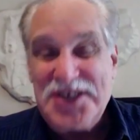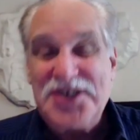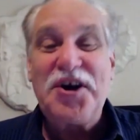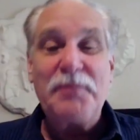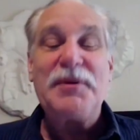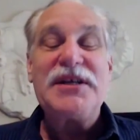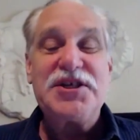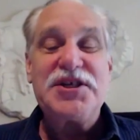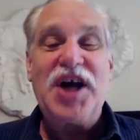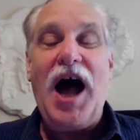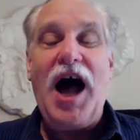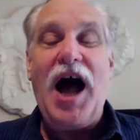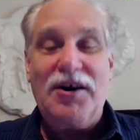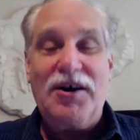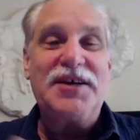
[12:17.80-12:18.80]
So you grew up in
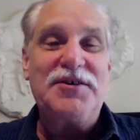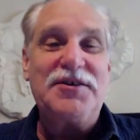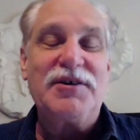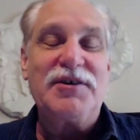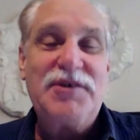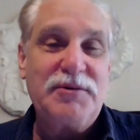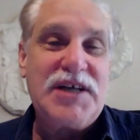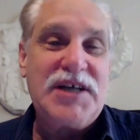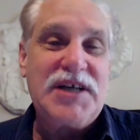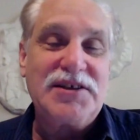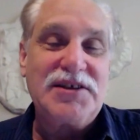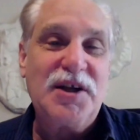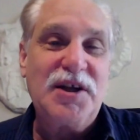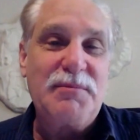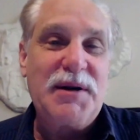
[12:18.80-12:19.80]
Chicago, and then you're telling
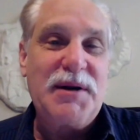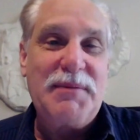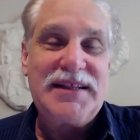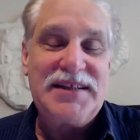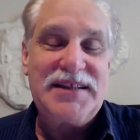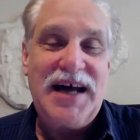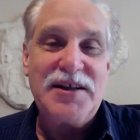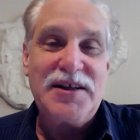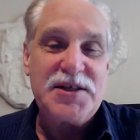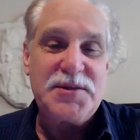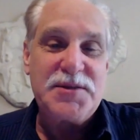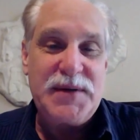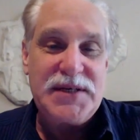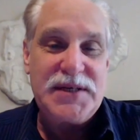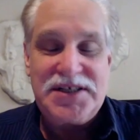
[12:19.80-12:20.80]
us a little bit about how
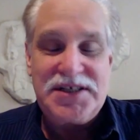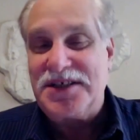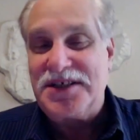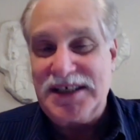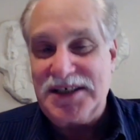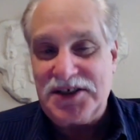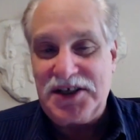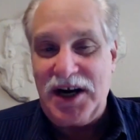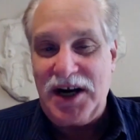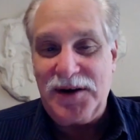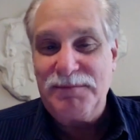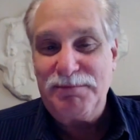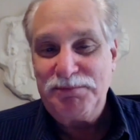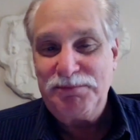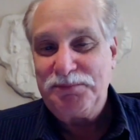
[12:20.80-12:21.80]
this business thing
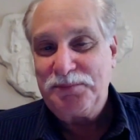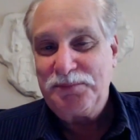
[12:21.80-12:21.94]
started.